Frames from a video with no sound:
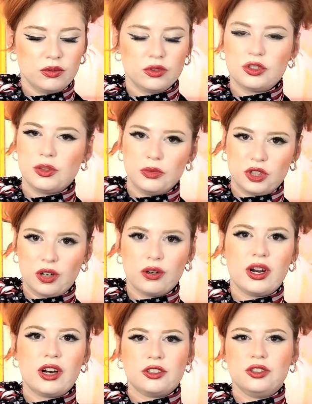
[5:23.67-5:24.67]
some child
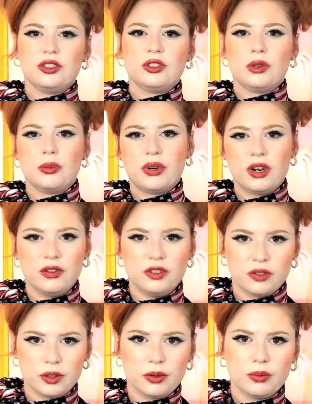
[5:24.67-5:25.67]
actors that were part of
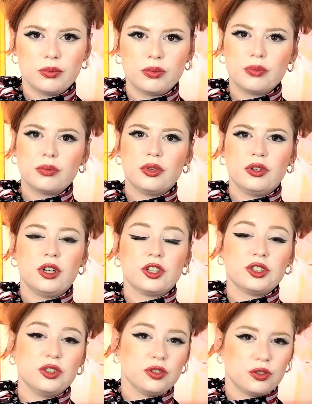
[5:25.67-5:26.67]
different
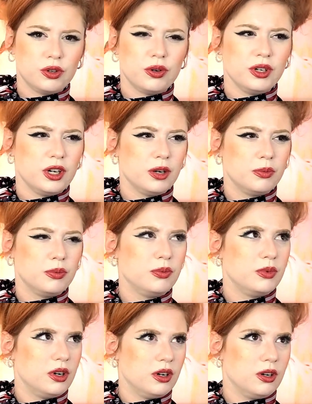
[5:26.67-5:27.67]
productions growing up
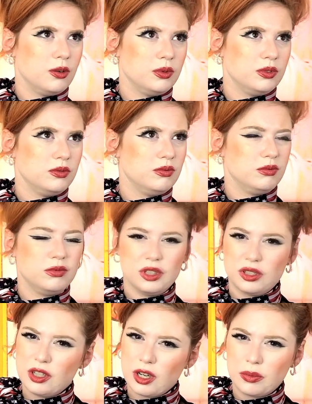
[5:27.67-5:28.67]
uh, with
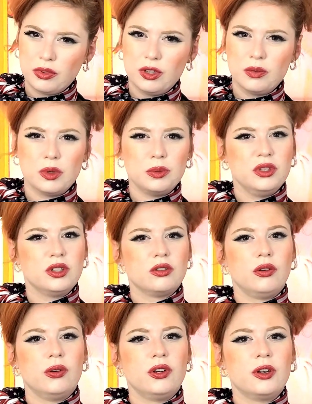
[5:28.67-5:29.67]
Disney, I believe, maybe
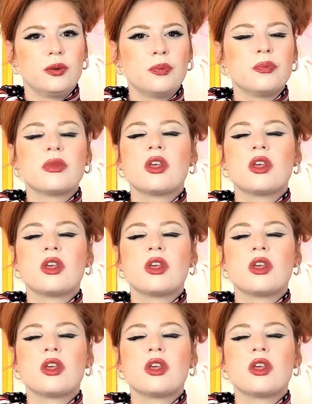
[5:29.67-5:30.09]
Nickelodeon.